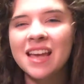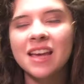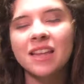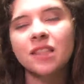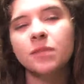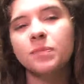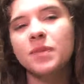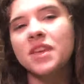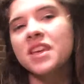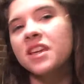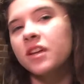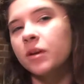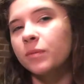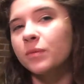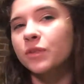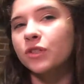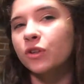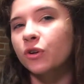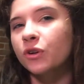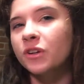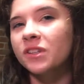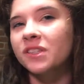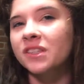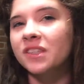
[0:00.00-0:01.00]
its being
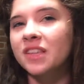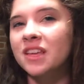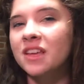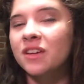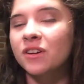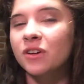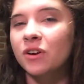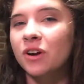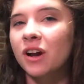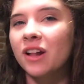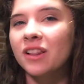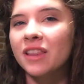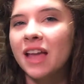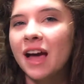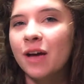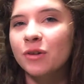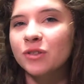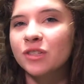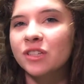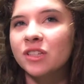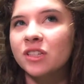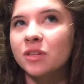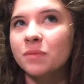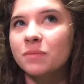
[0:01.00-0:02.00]
absurdist theater
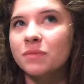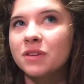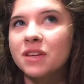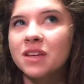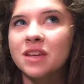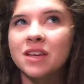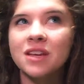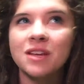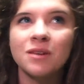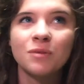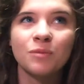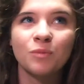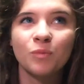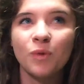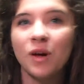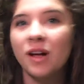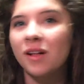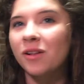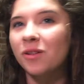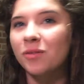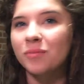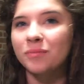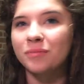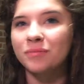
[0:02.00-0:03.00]
allows it to be,
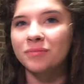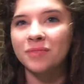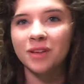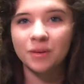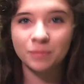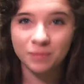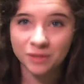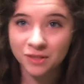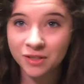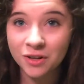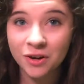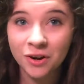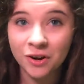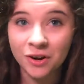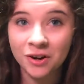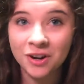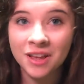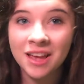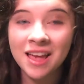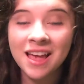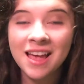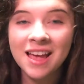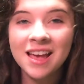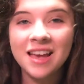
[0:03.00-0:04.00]
well, absurd.